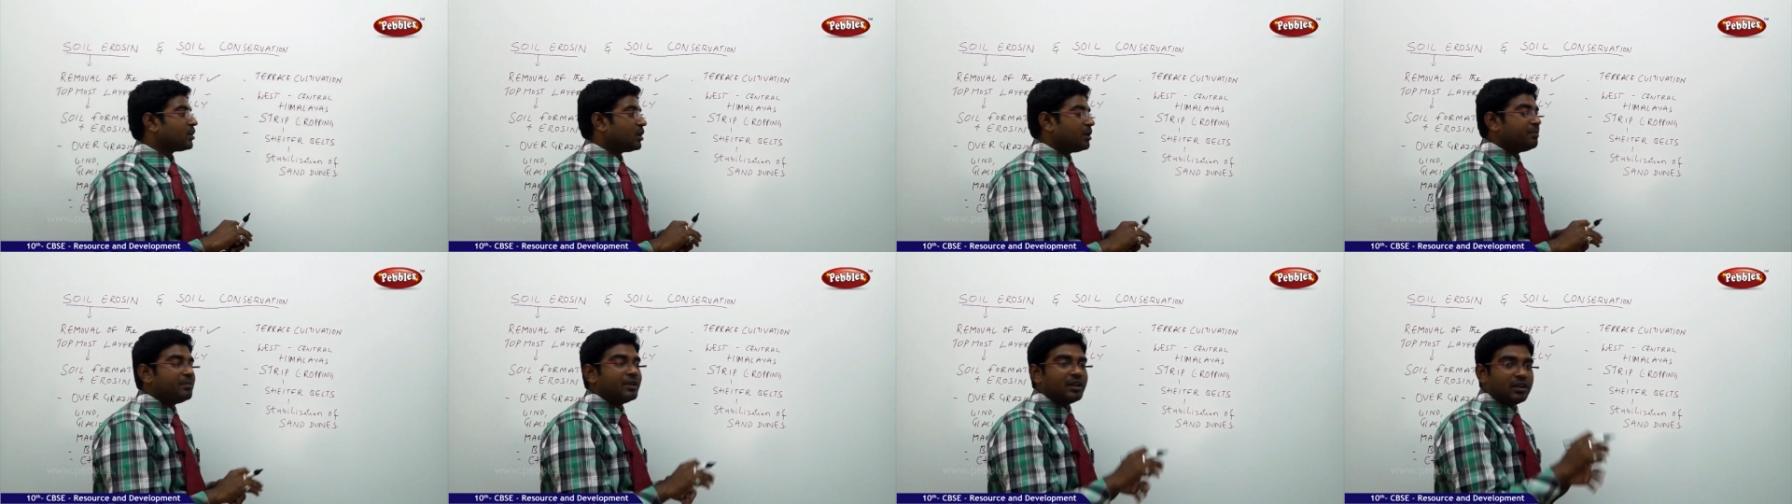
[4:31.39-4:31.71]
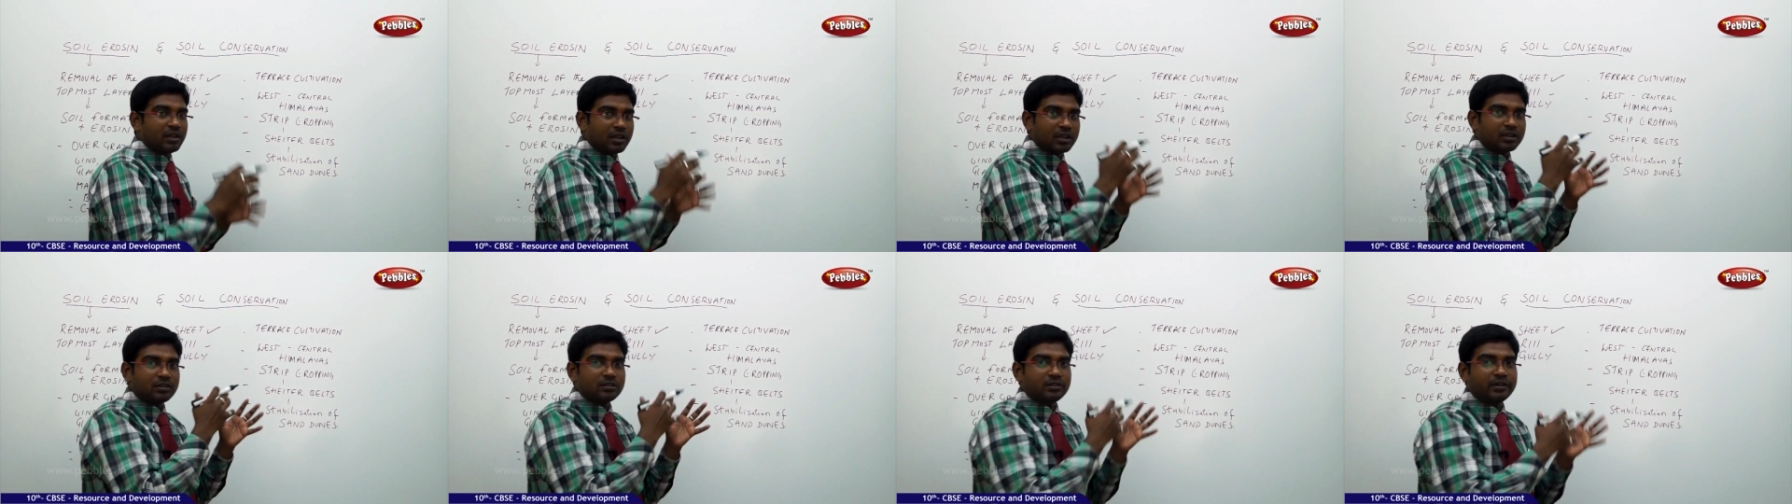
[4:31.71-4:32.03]
I mean
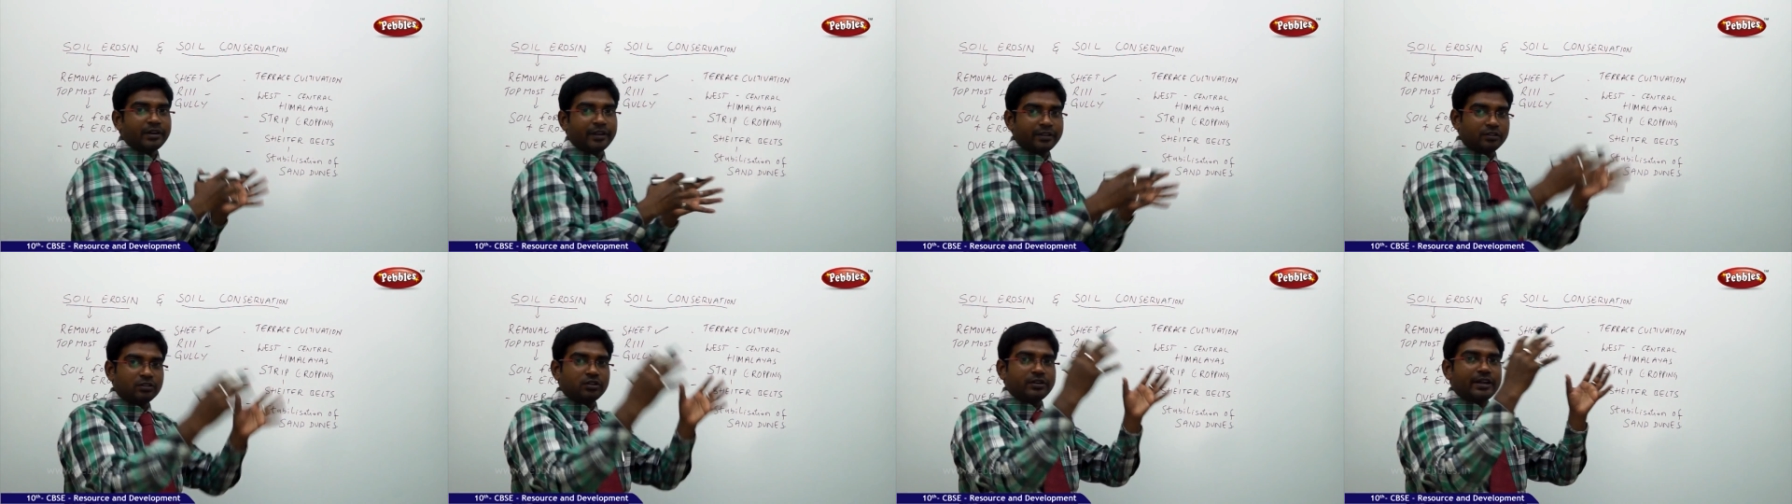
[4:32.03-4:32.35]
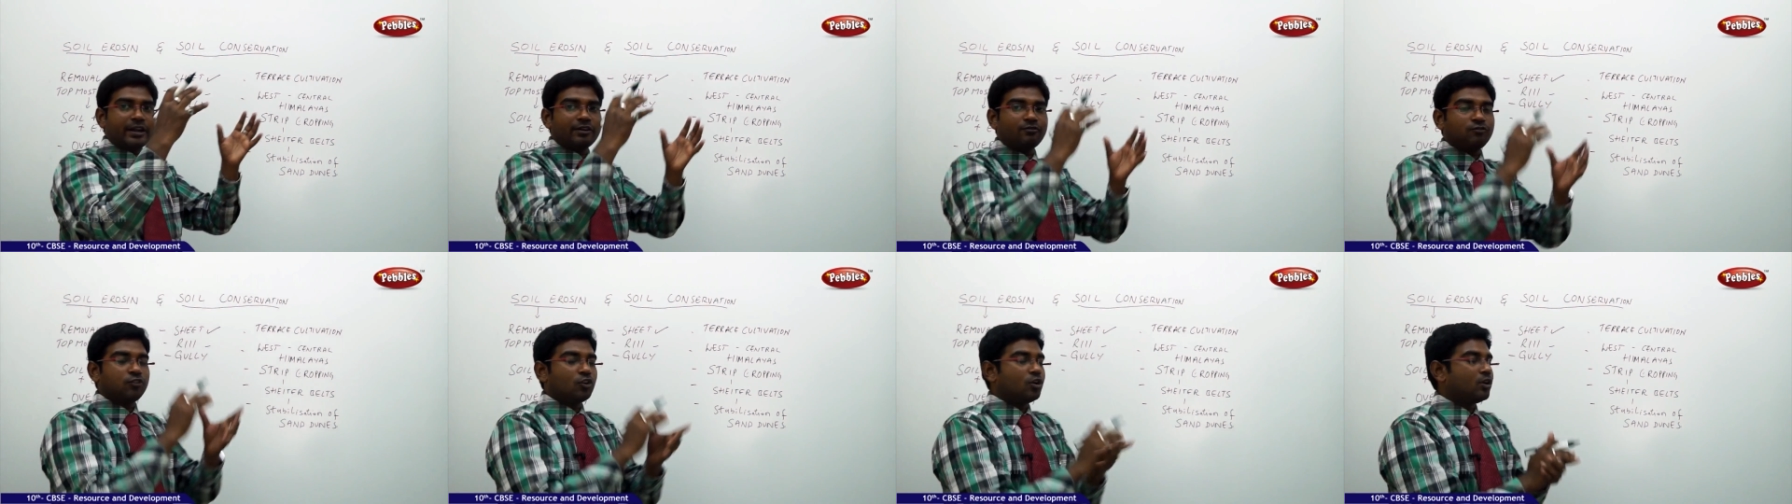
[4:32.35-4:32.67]
doesn't
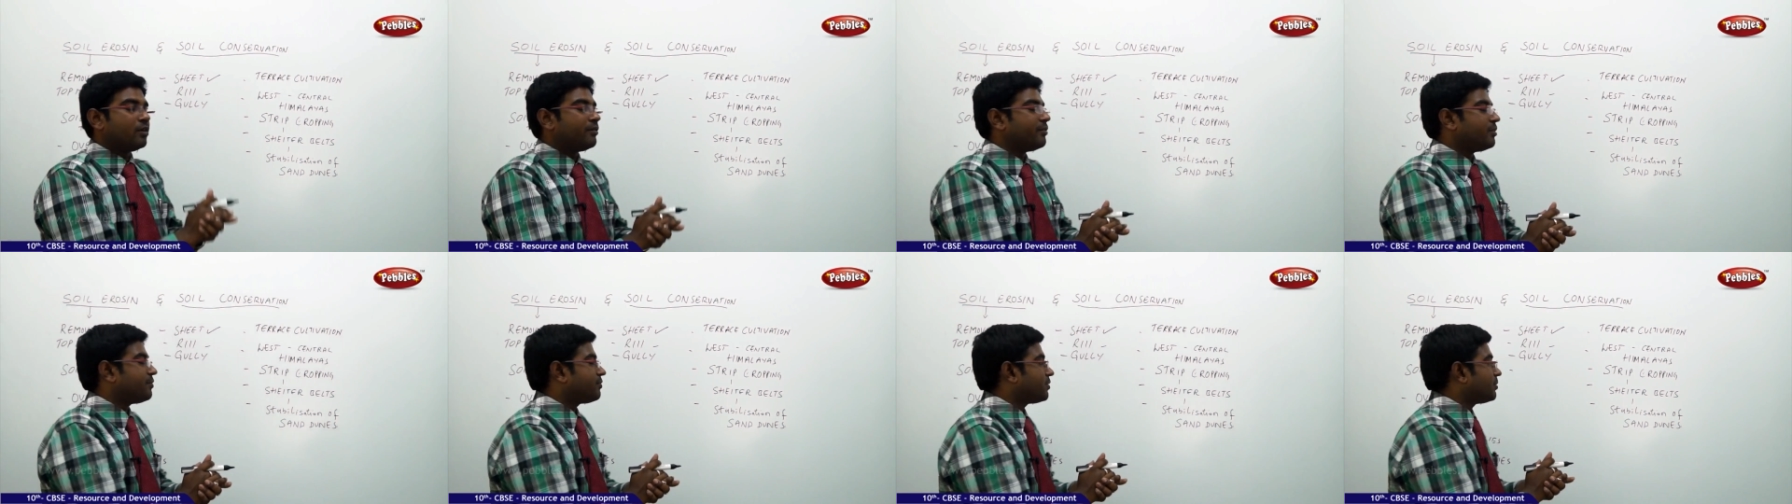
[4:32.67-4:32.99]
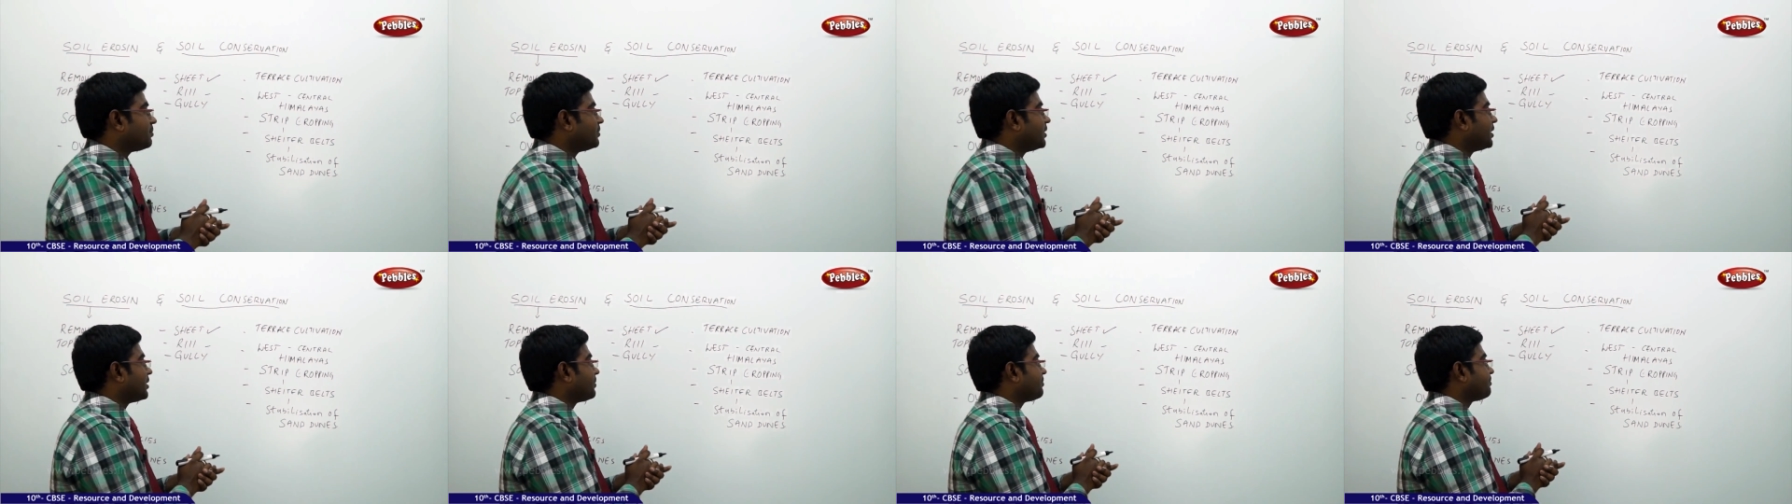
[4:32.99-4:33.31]
get flow away
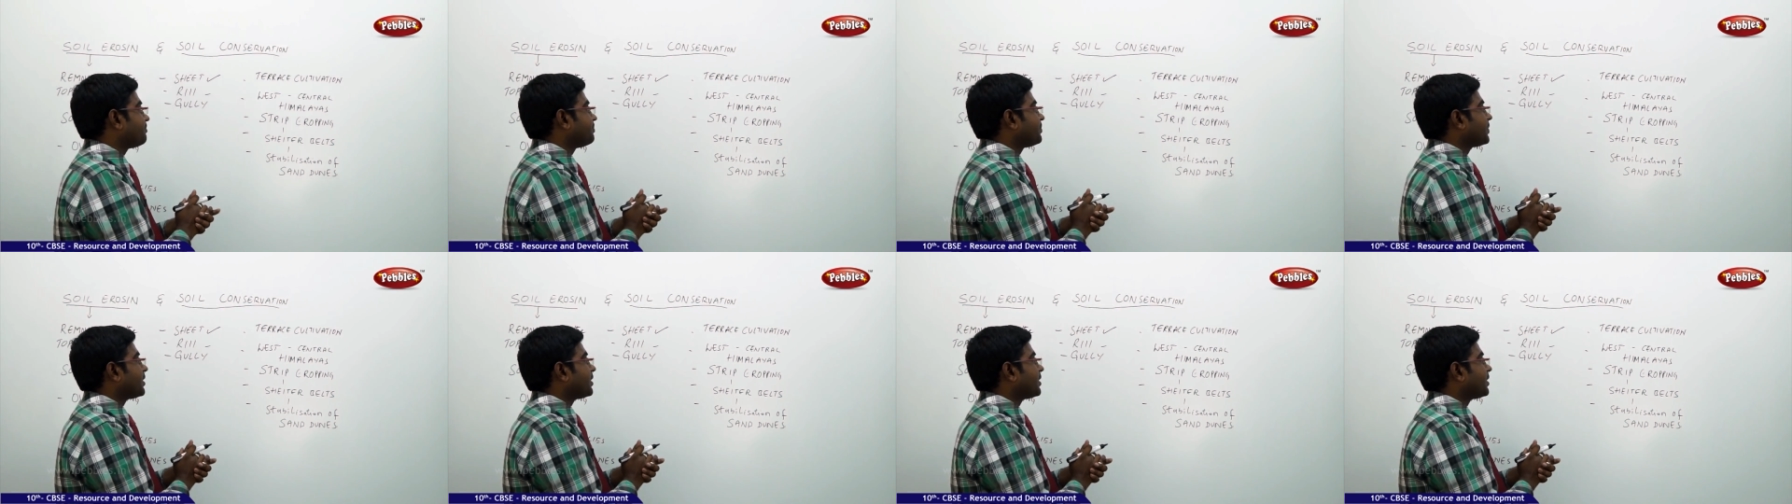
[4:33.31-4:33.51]
from there.